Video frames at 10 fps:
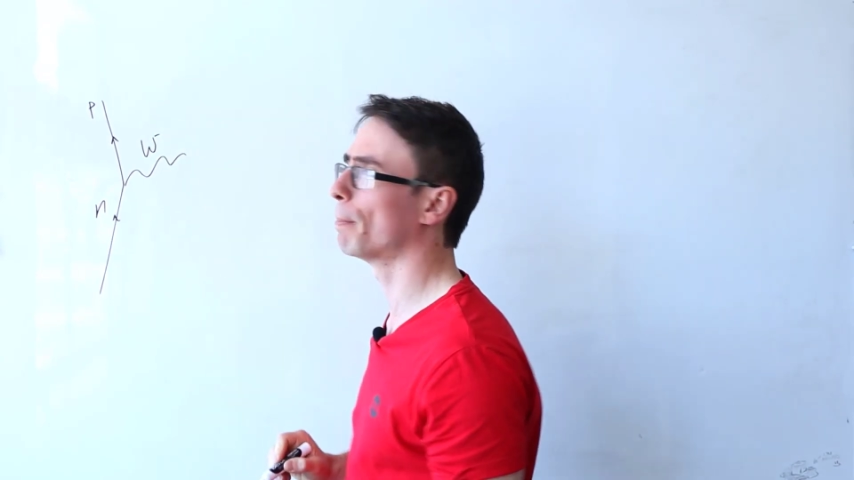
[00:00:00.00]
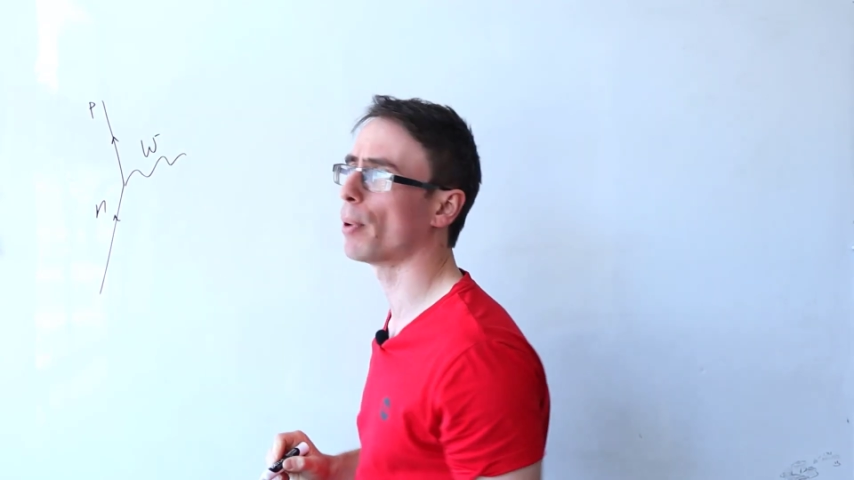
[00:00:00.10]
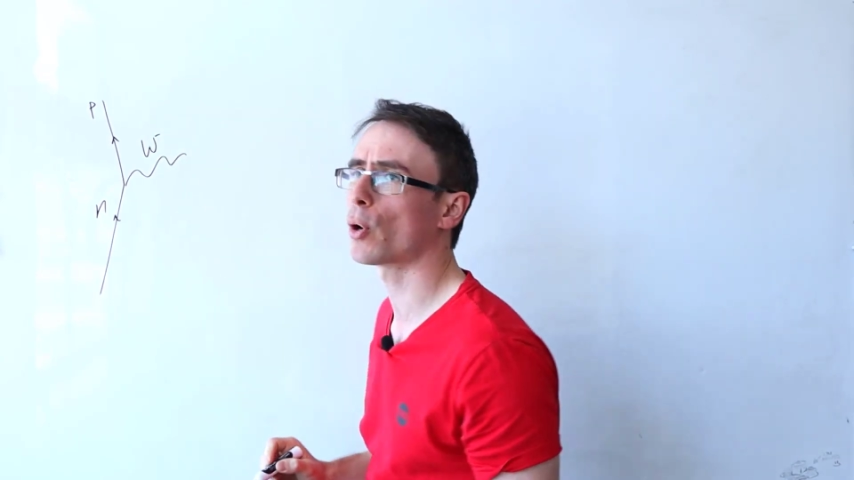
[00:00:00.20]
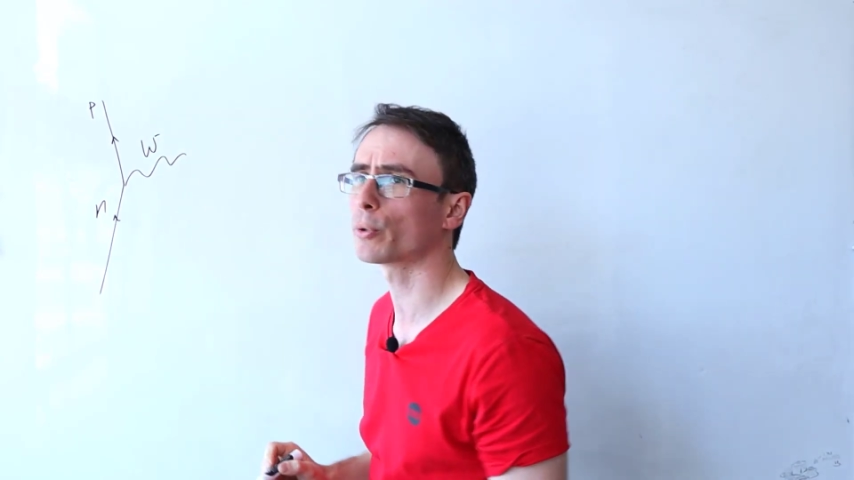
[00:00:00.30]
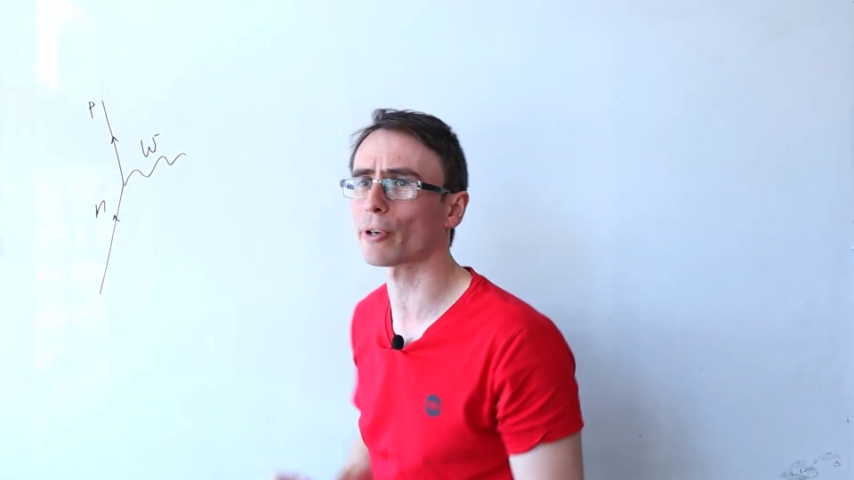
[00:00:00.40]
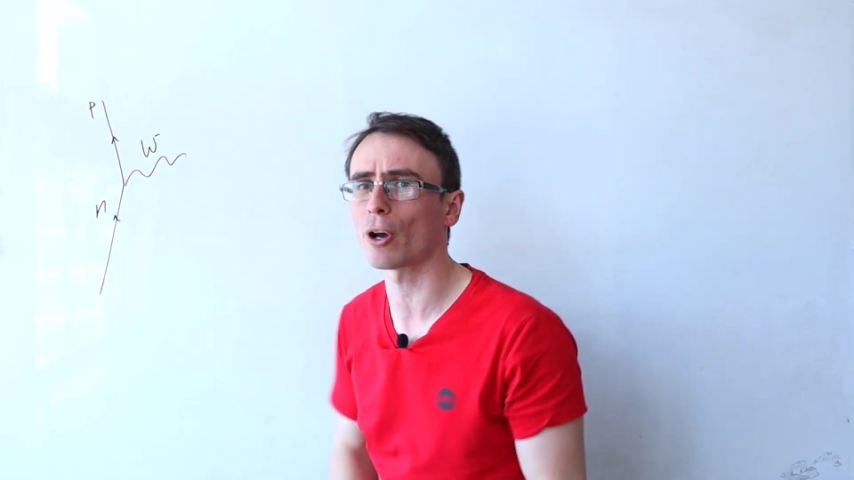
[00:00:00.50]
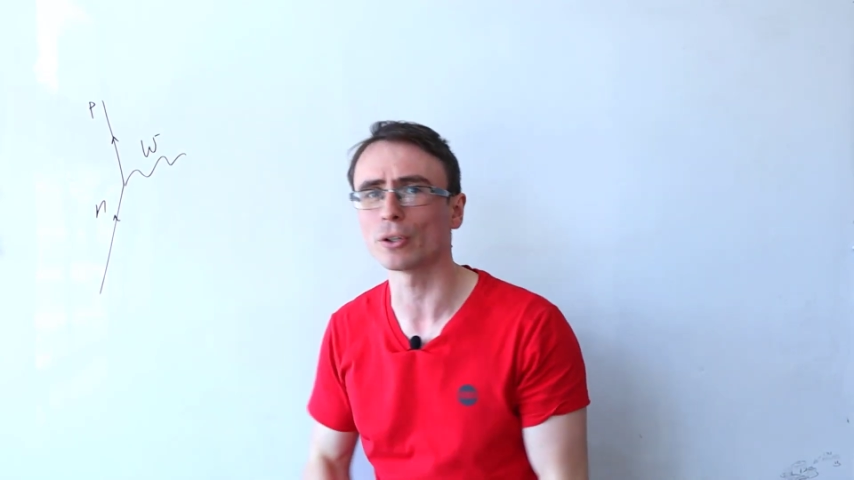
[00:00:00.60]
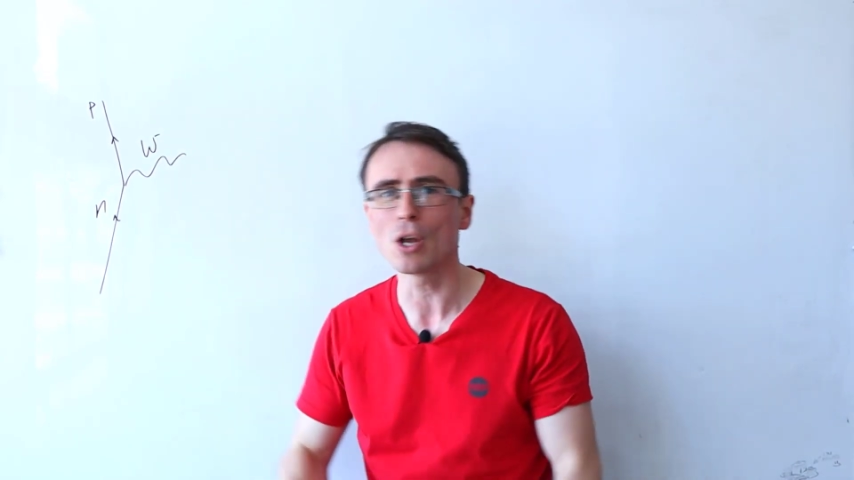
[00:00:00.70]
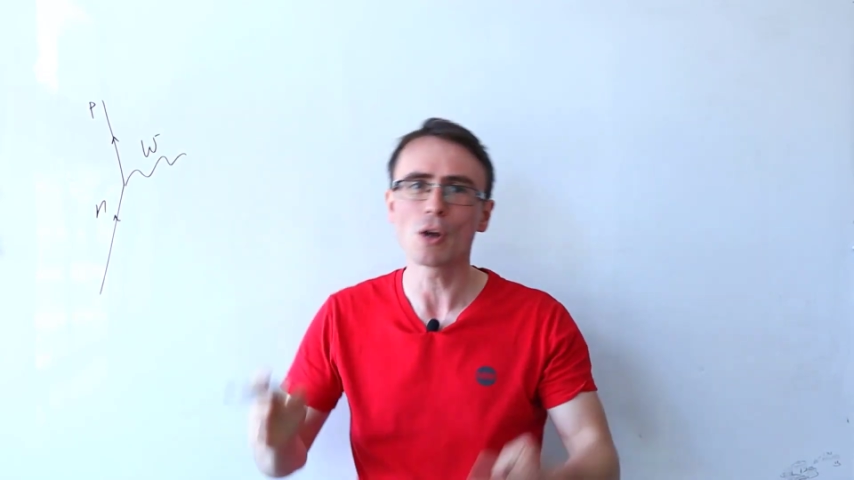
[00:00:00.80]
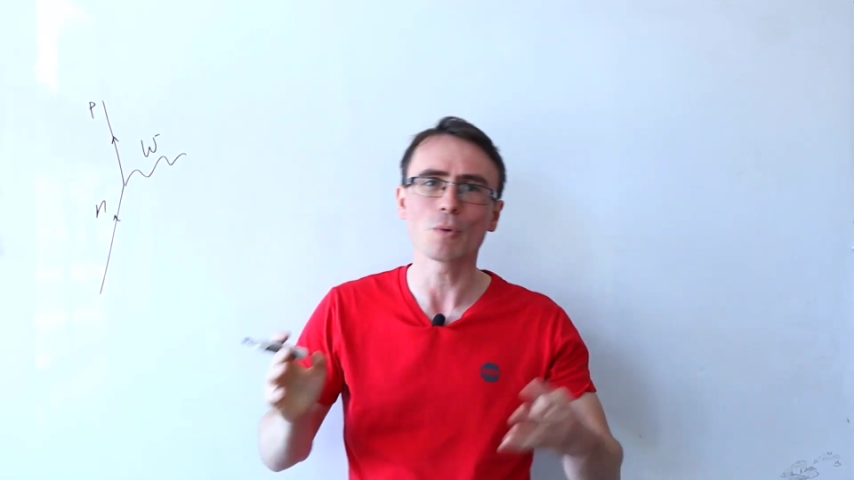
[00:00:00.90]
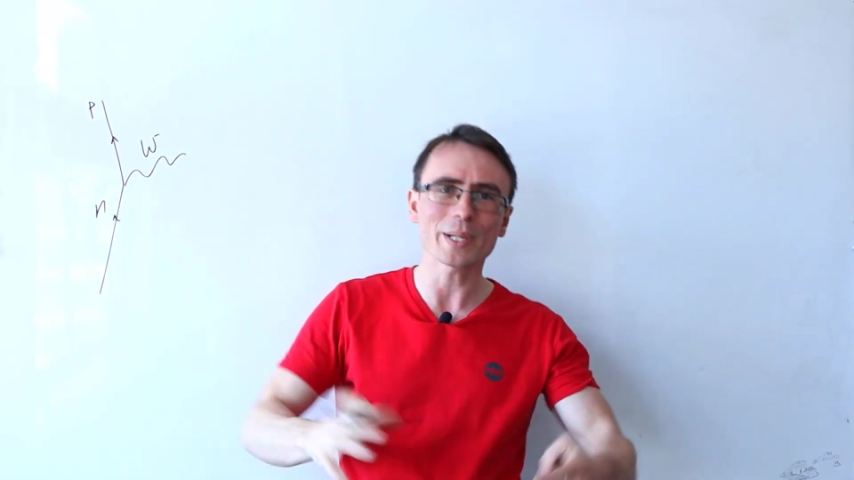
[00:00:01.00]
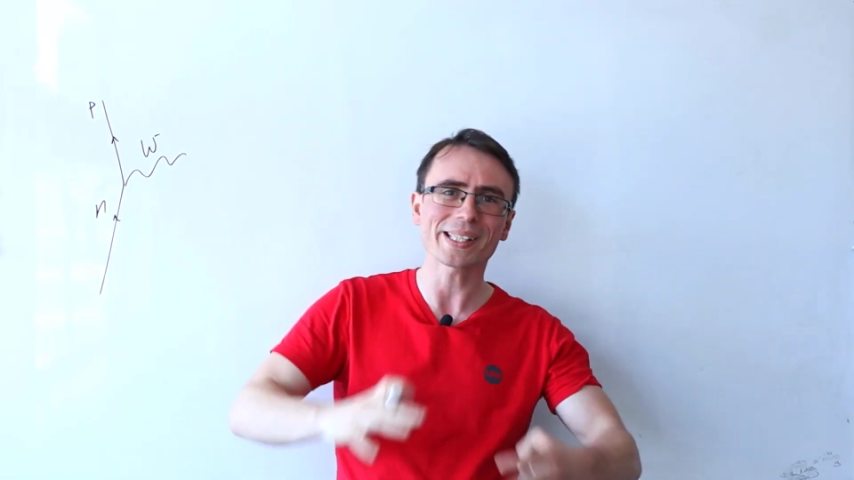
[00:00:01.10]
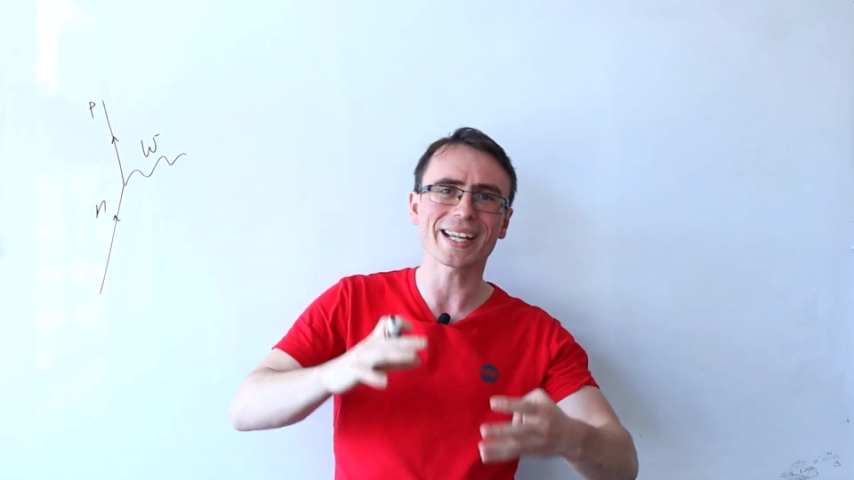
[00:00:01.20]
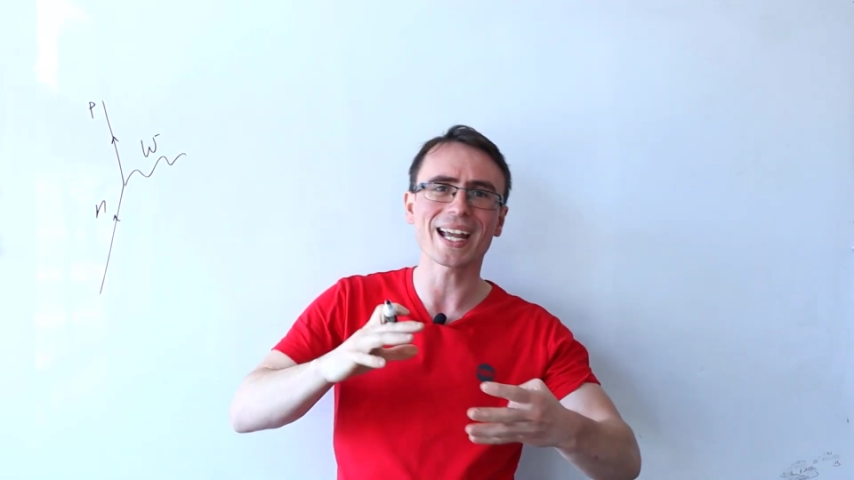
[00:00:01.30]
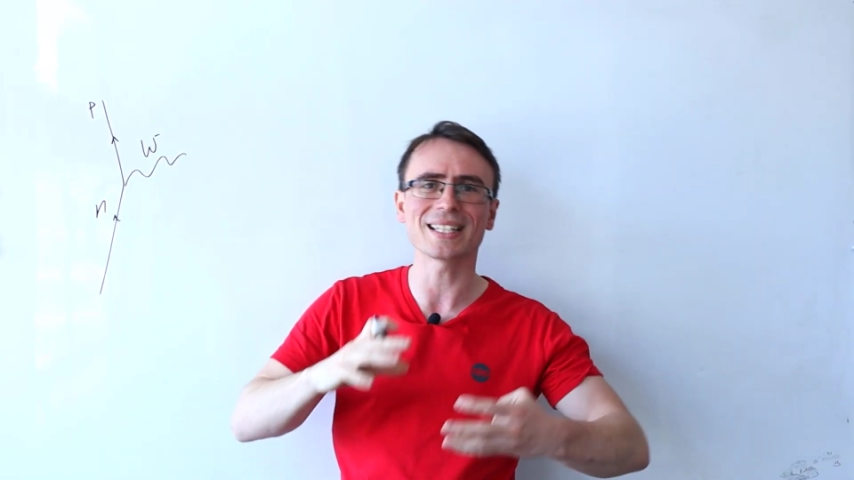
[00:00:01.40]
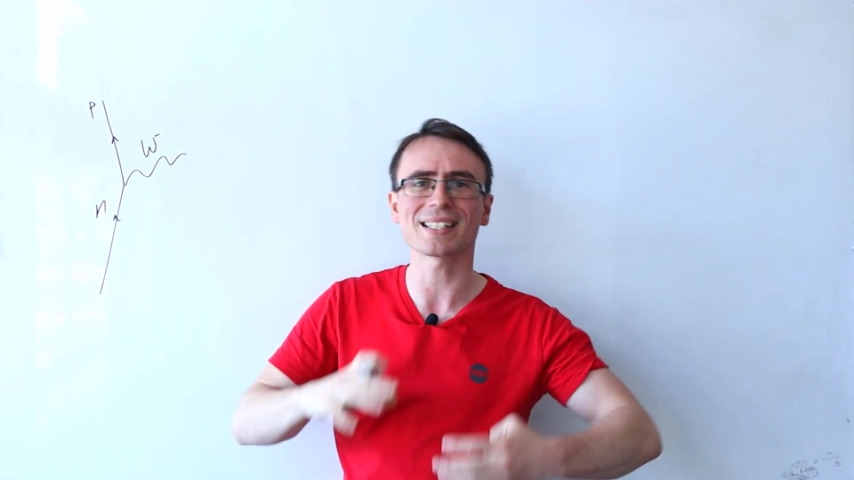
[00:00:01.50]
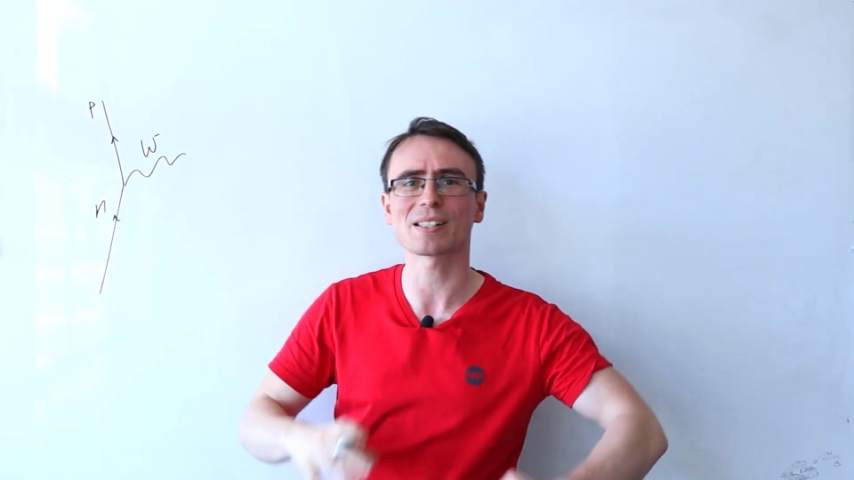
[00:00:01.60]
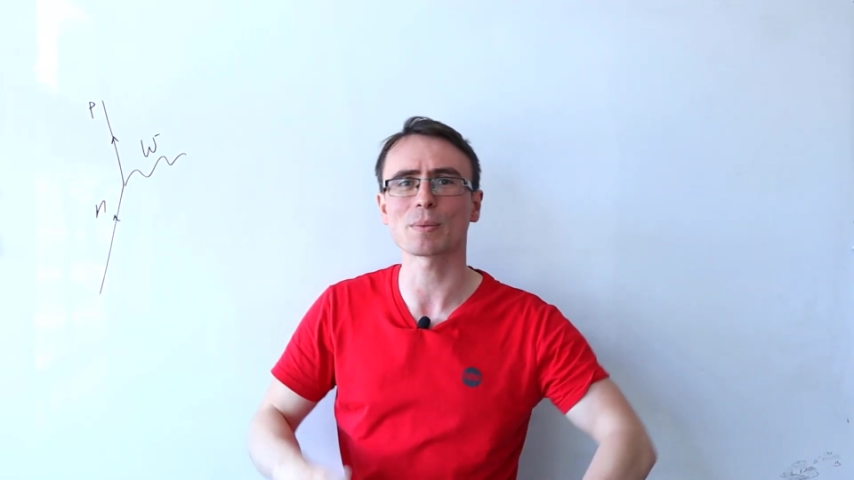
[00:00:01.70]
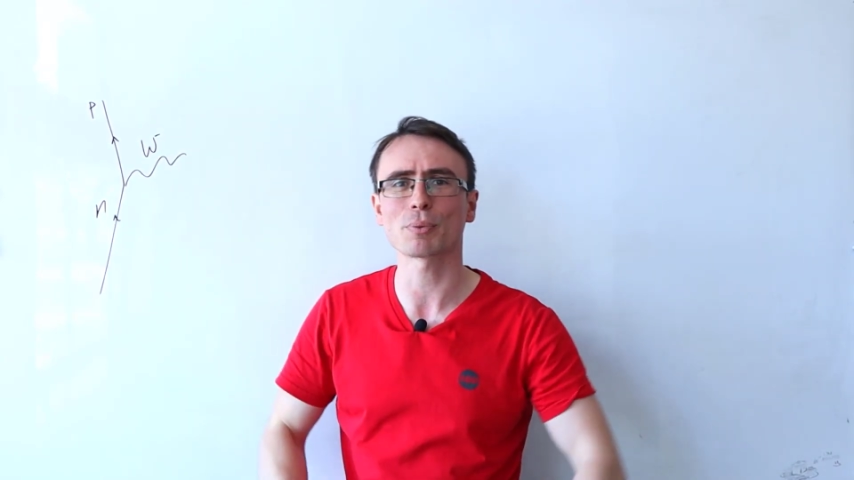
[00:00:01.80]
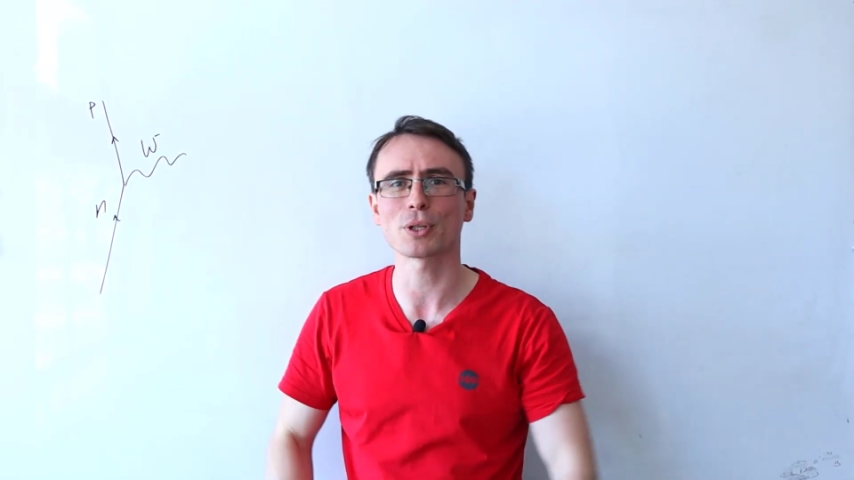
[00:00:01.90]
boson. Once again, this
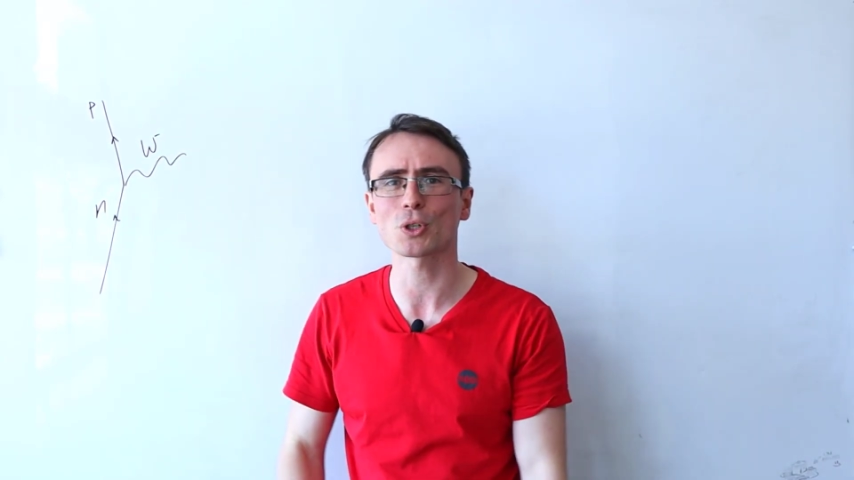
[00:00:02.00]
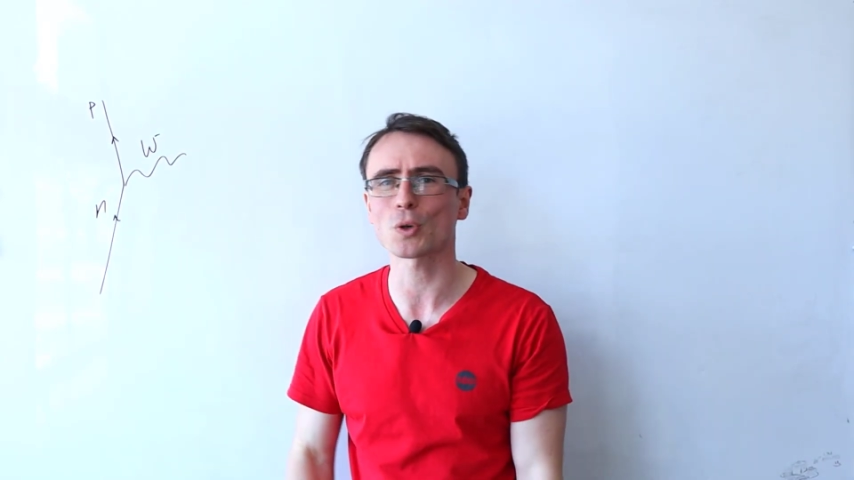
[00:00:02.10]
is a pretty